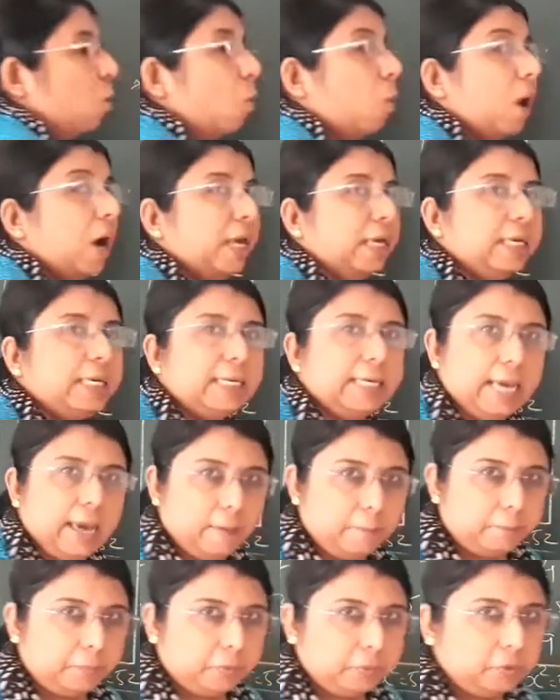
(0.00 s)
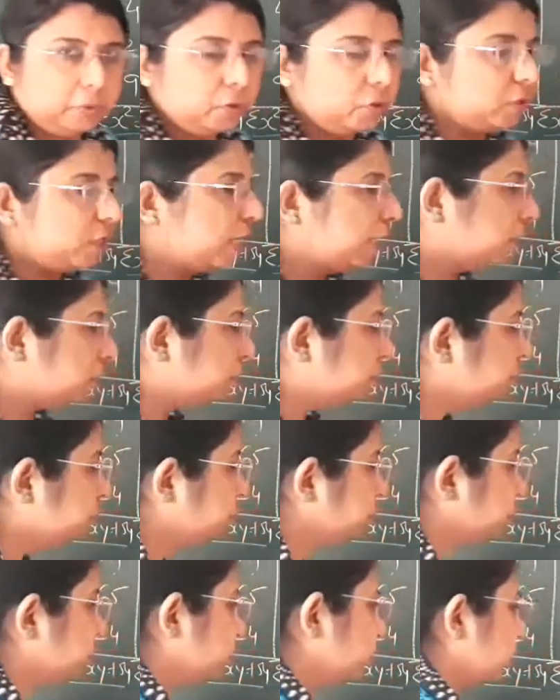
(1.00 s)
y cap. Okay,
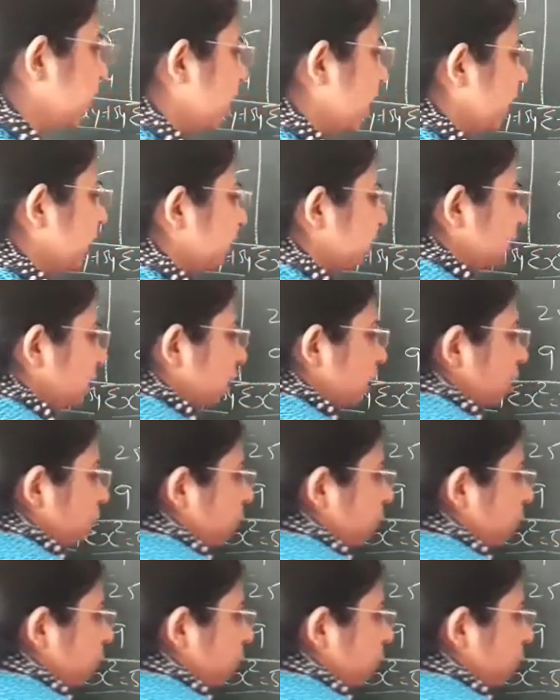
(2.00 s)
and the